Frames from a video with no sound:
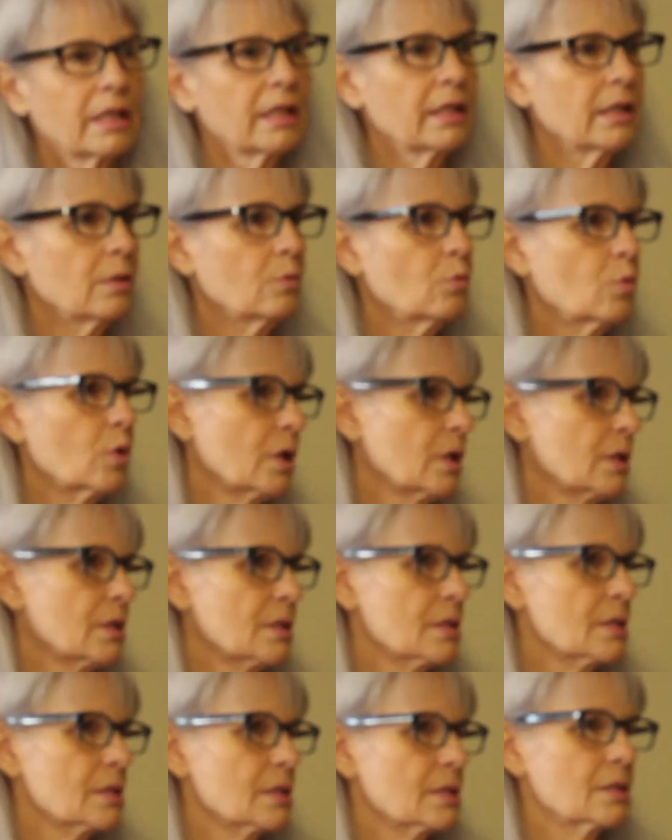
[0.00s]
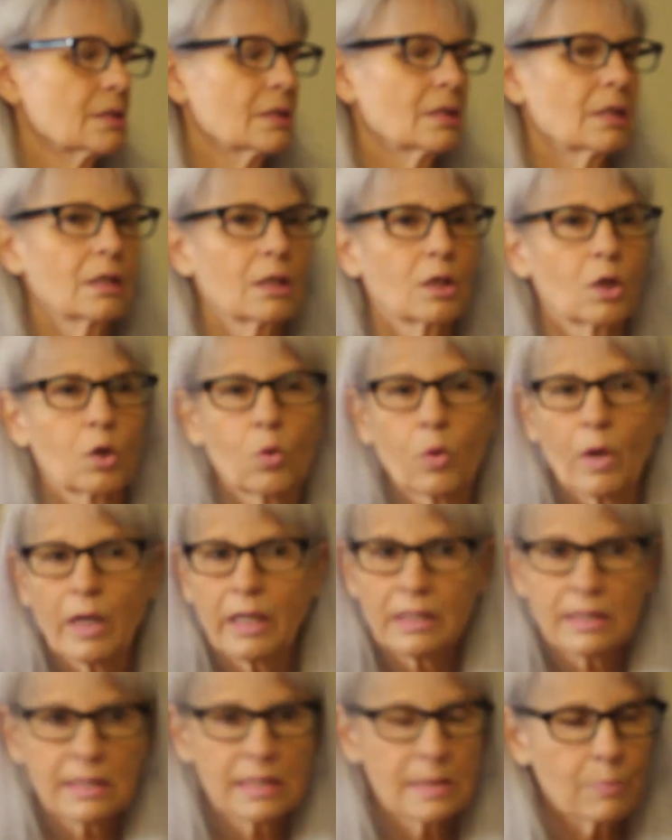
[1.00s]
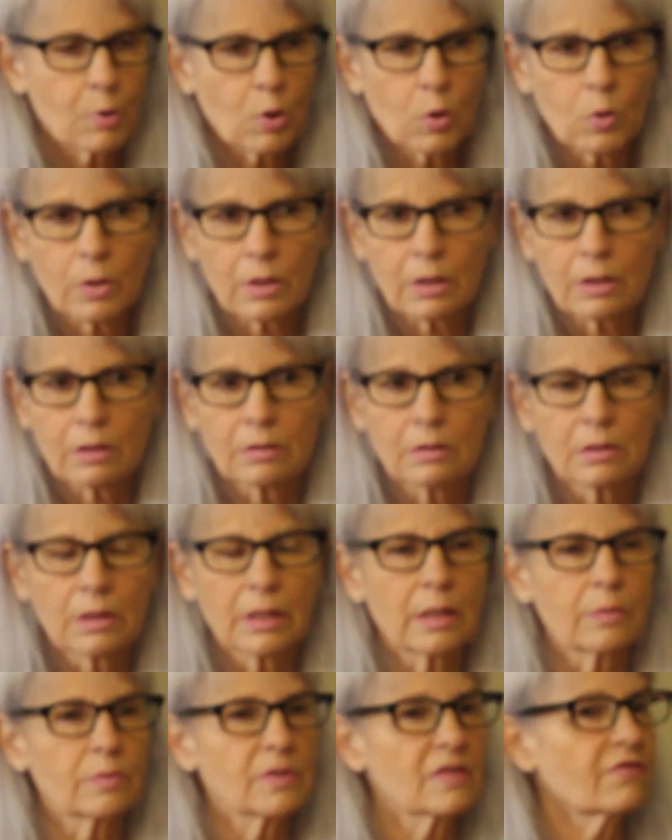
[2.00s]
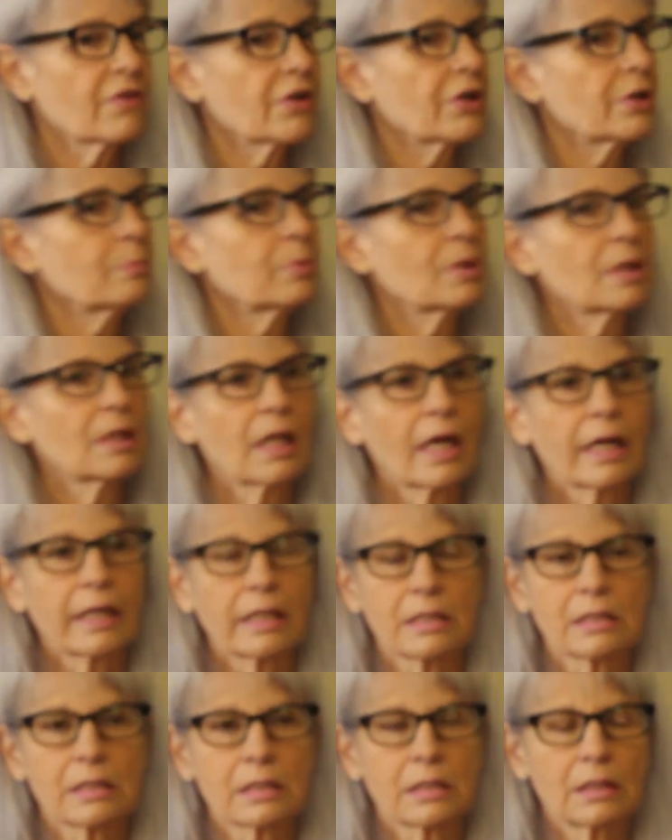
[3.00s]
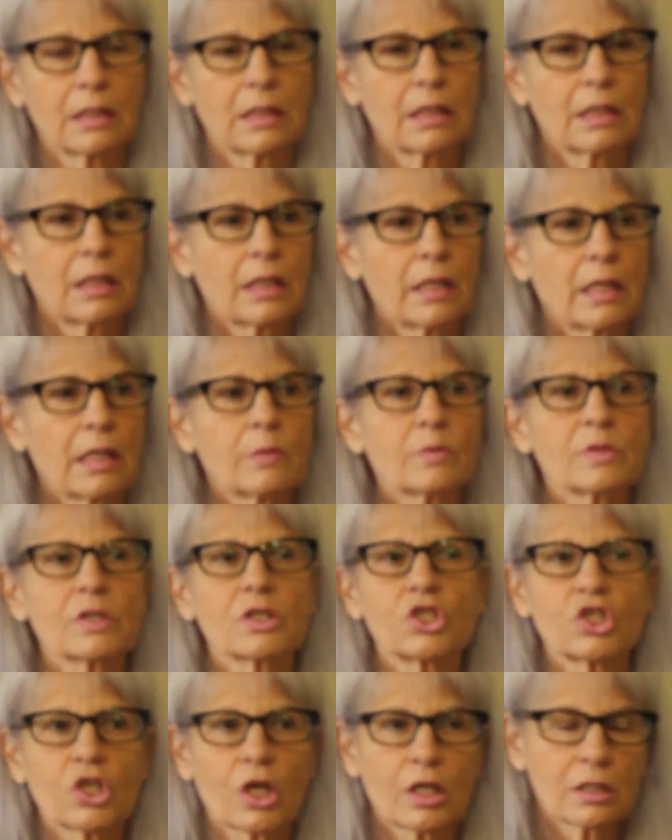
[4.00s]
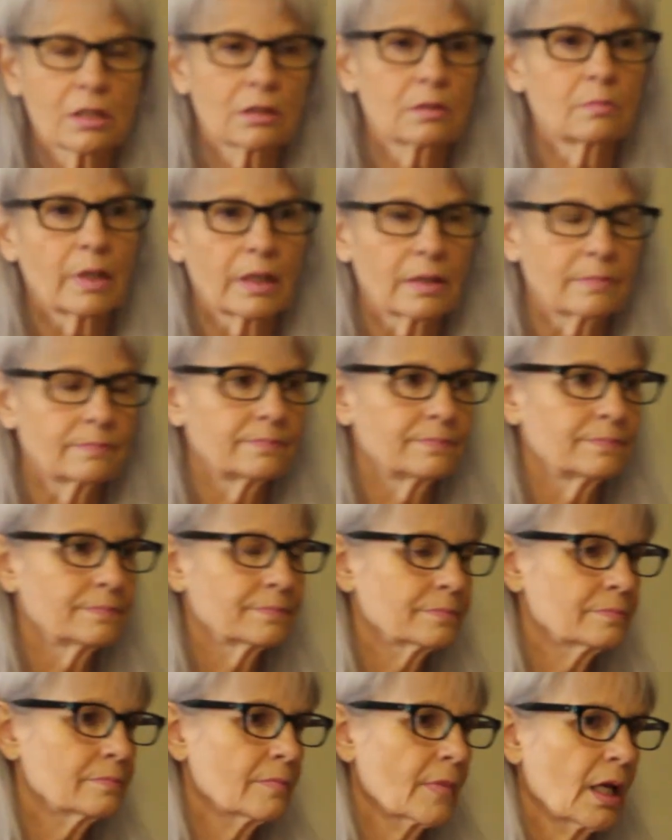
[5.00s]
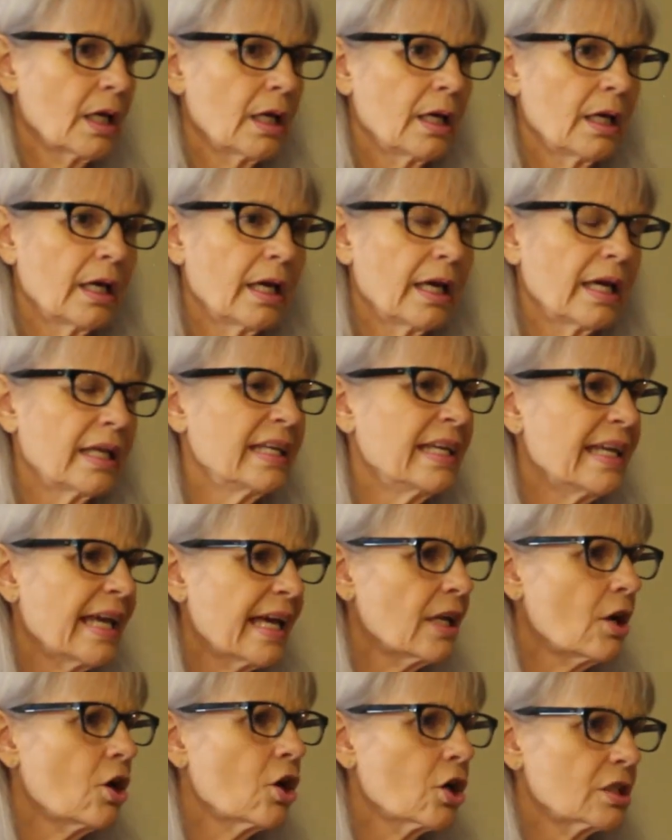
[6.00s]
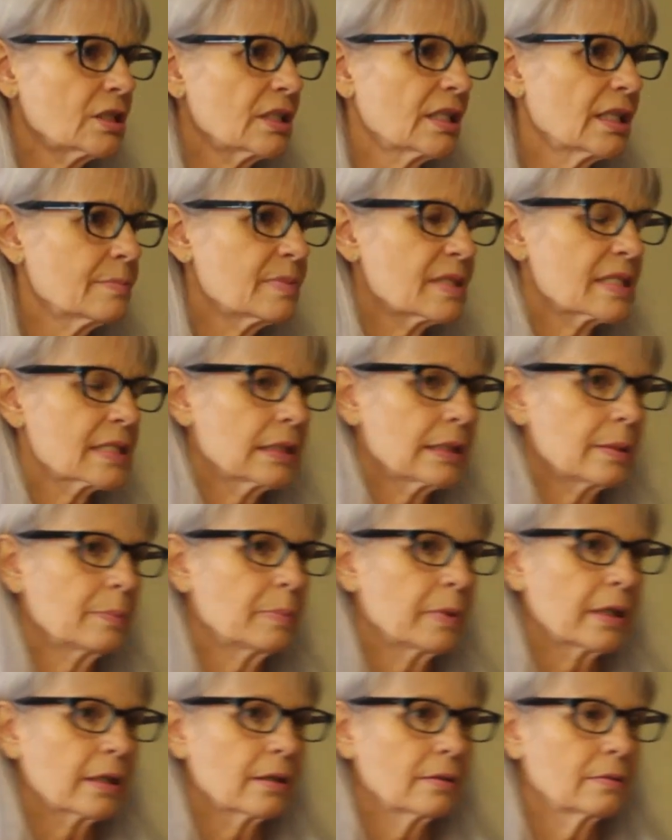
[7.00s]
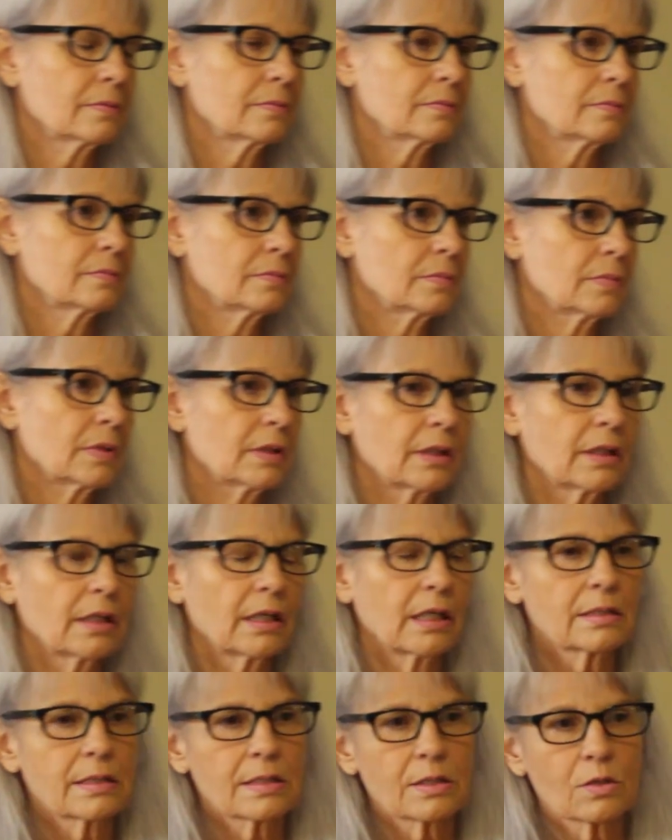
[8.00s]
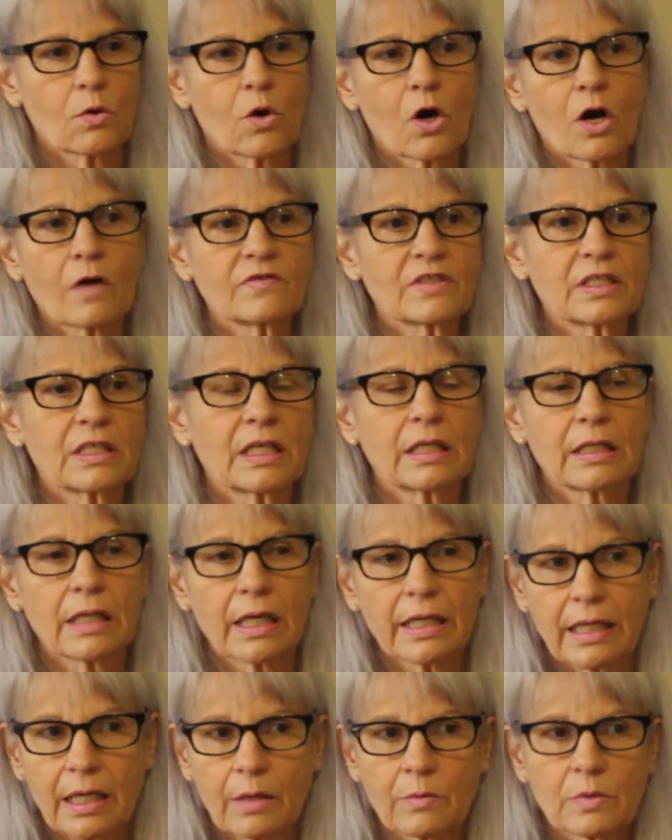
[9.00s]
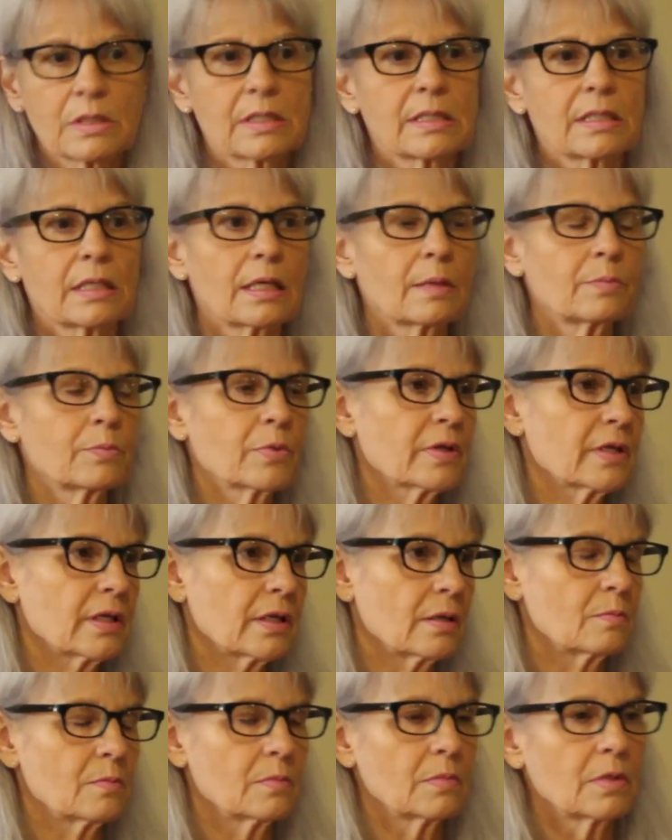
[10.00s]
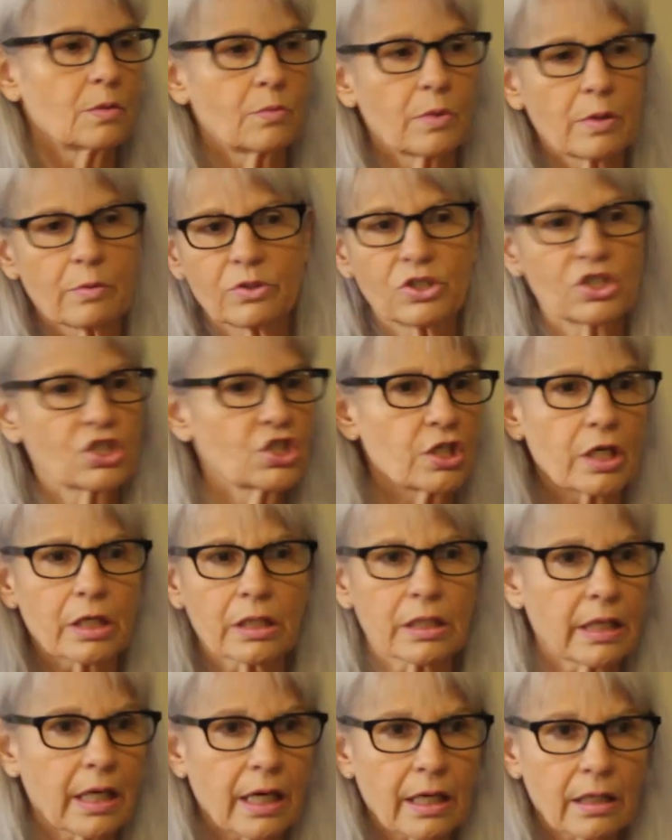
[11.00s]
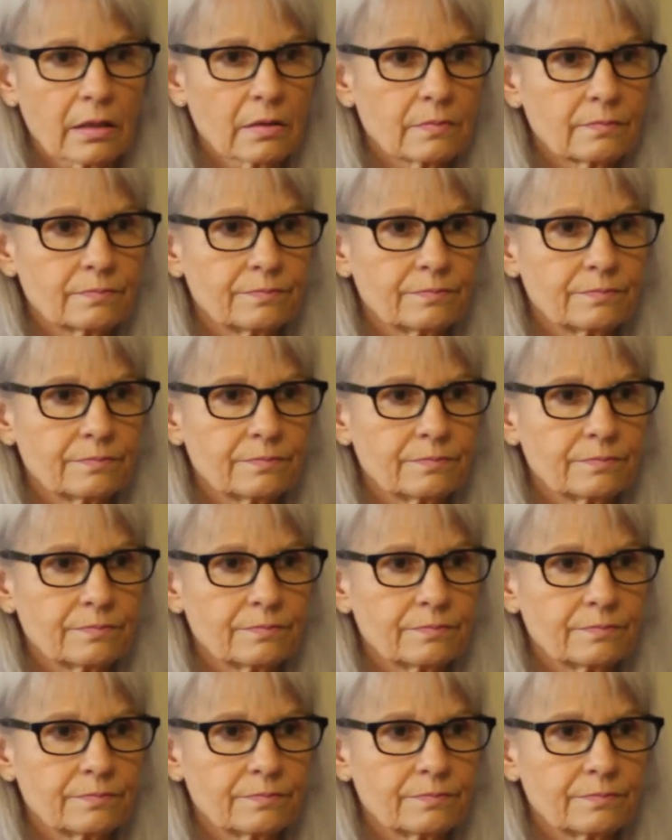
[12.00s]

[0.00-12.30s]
He was quiet-spoken, he was very polite, he was a gentleman, and he had a hard time sleeping. And so often at night I would sit up with him and we would just yik-yak.